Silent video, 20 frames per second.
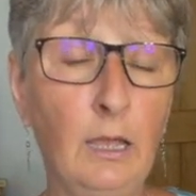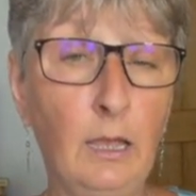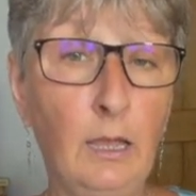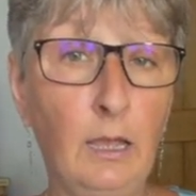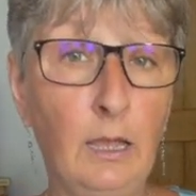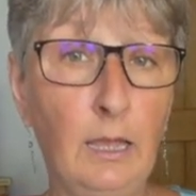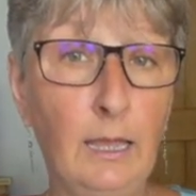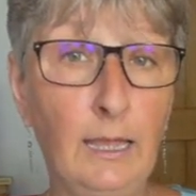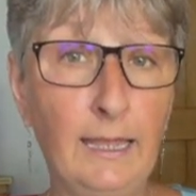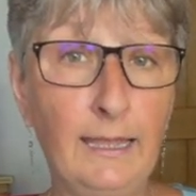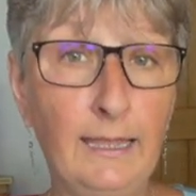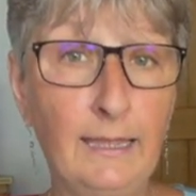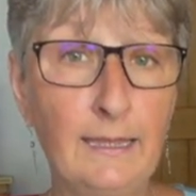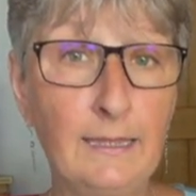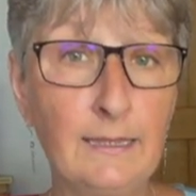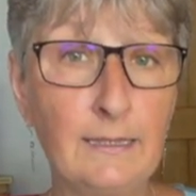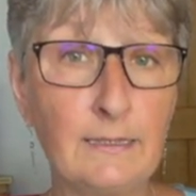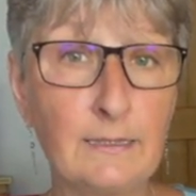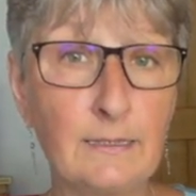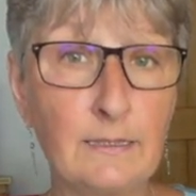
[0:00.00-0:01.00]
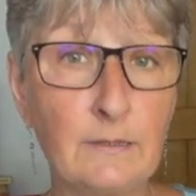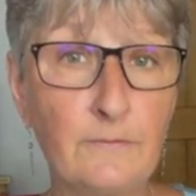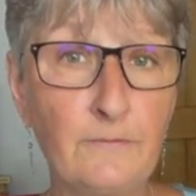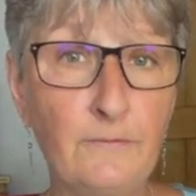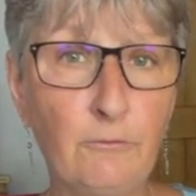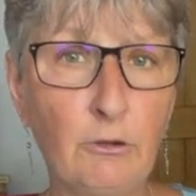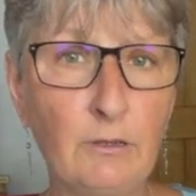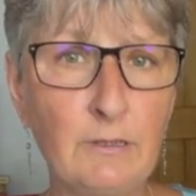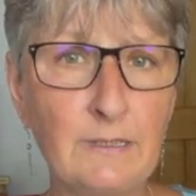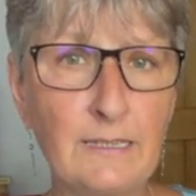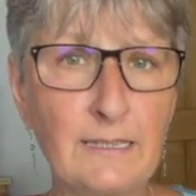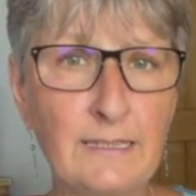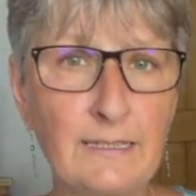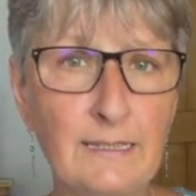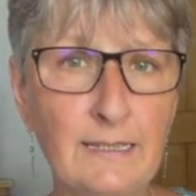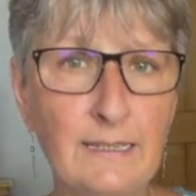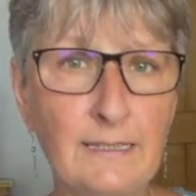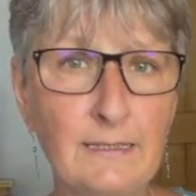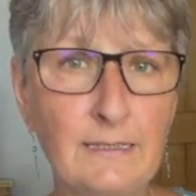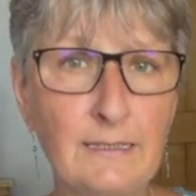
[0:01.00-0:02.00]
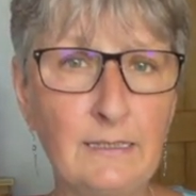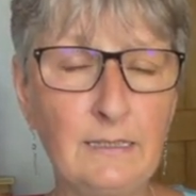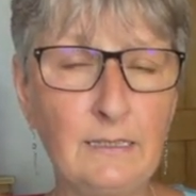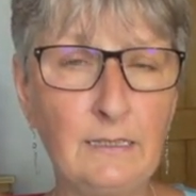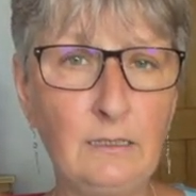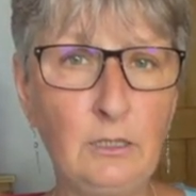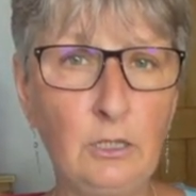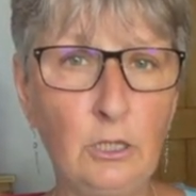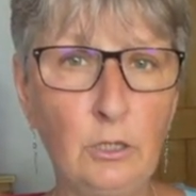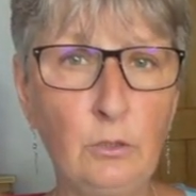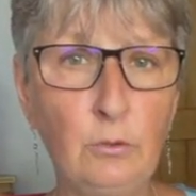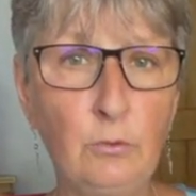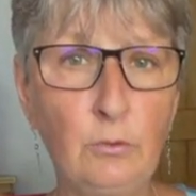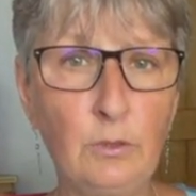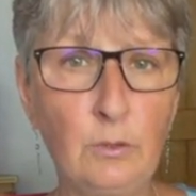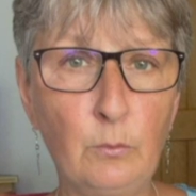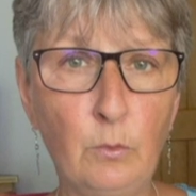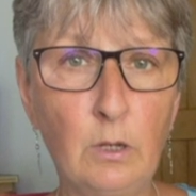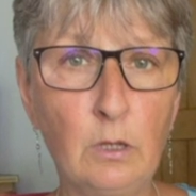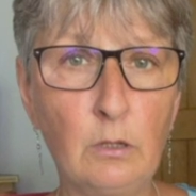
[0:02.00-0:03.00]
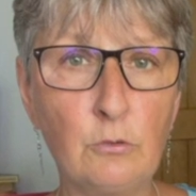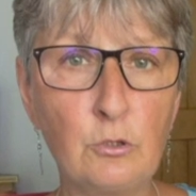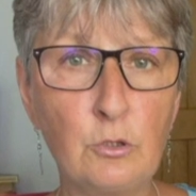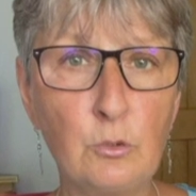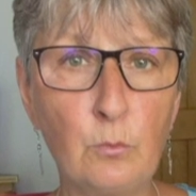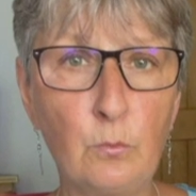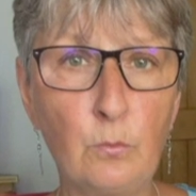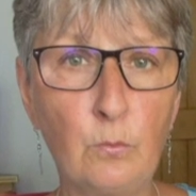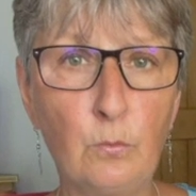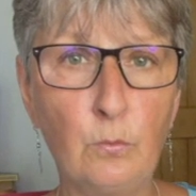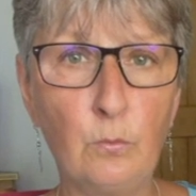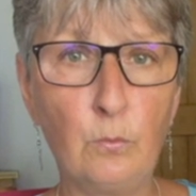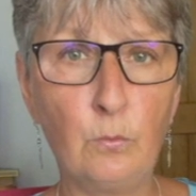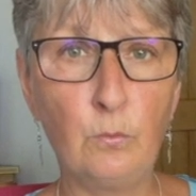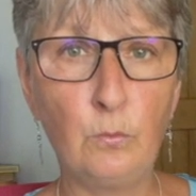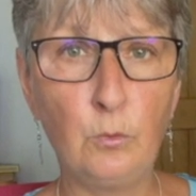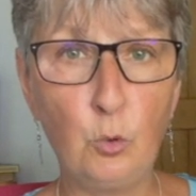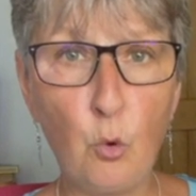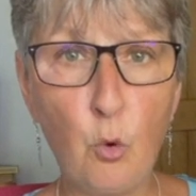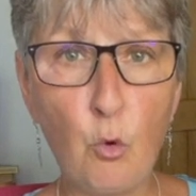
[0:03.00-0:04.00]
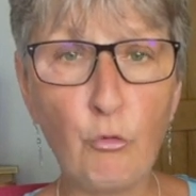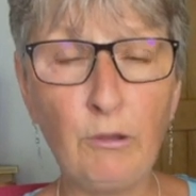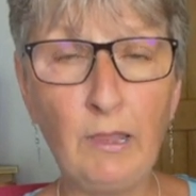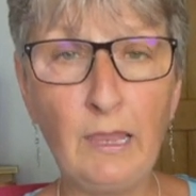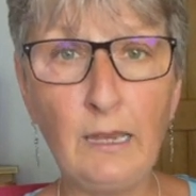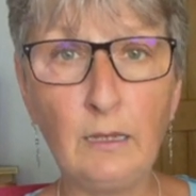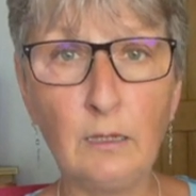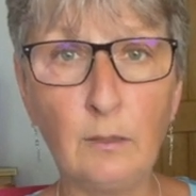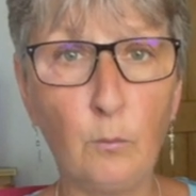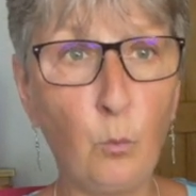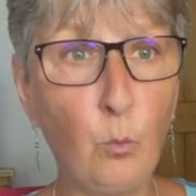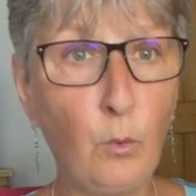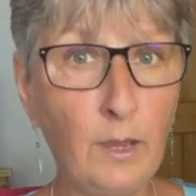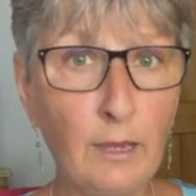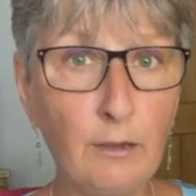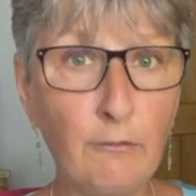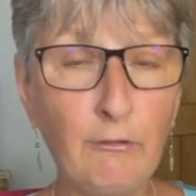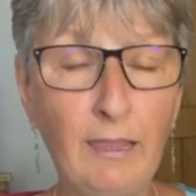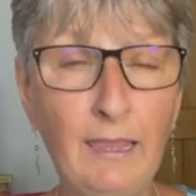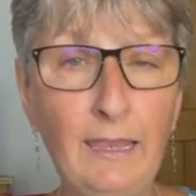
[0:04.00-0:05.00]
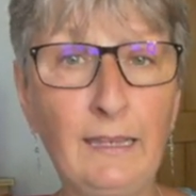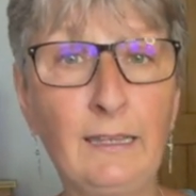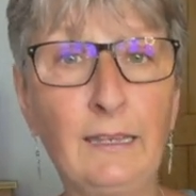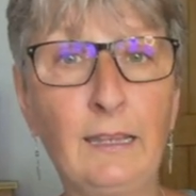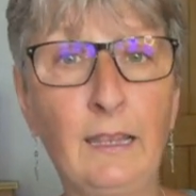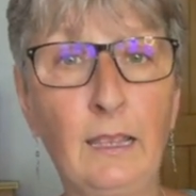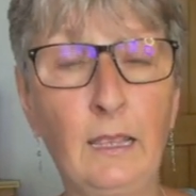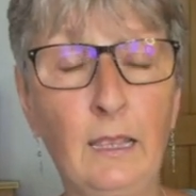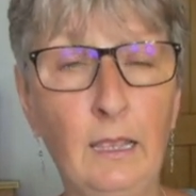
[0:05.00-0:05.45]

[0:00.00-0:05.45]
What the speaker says: and for understanding you and the world you're in and we're in,